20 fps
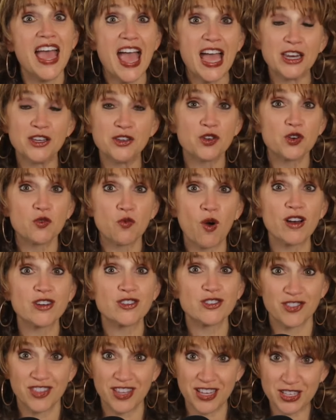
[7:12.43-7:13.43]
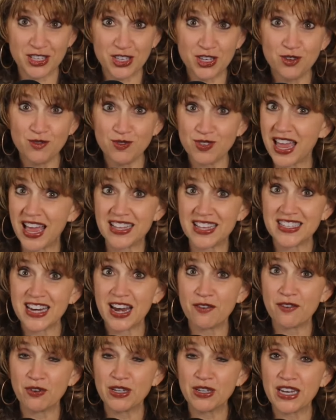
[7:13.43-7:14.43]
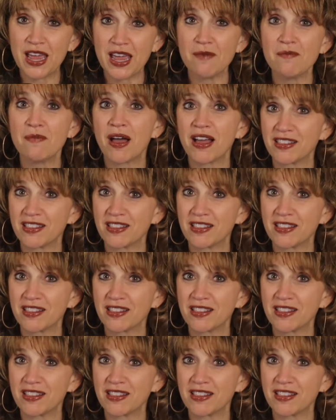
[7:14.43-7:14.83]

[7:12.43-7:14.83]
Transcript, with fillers: And you can watch this newscast every day by